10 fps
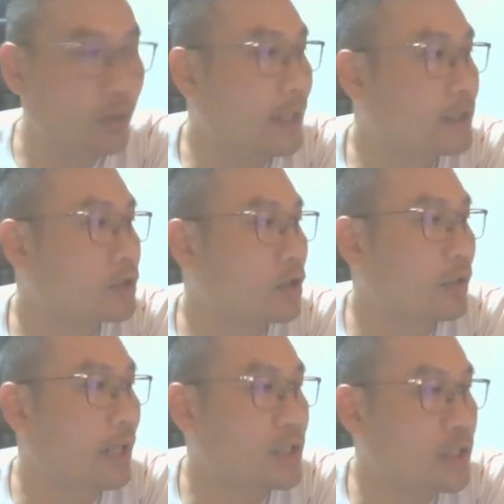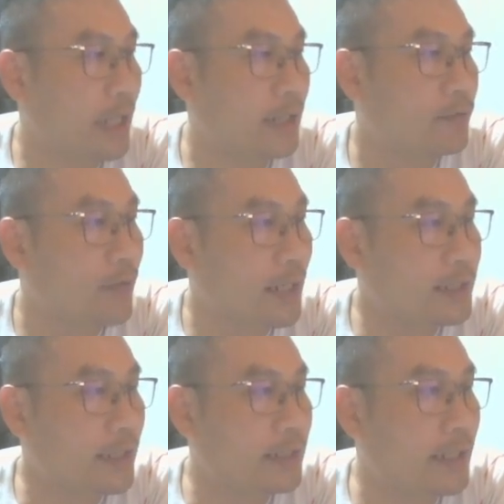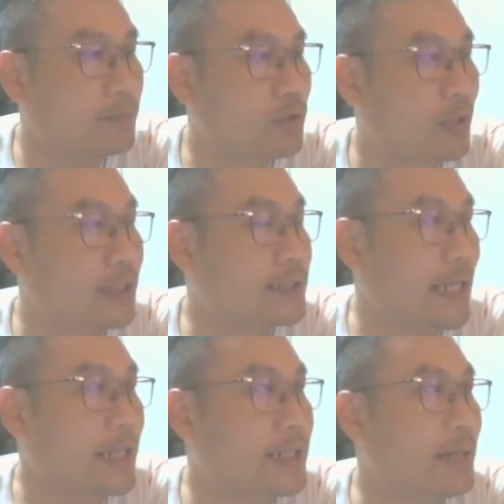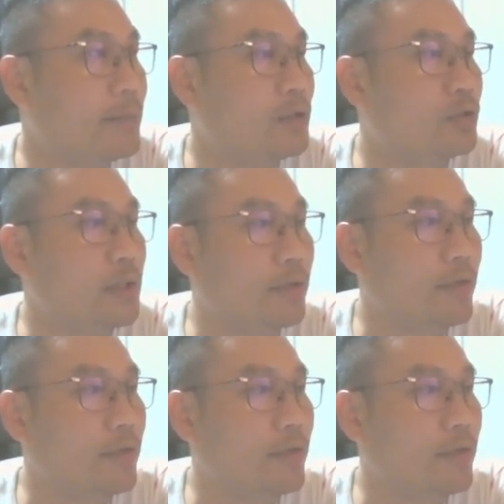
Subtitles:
right? So I check, validate them. So I send them into the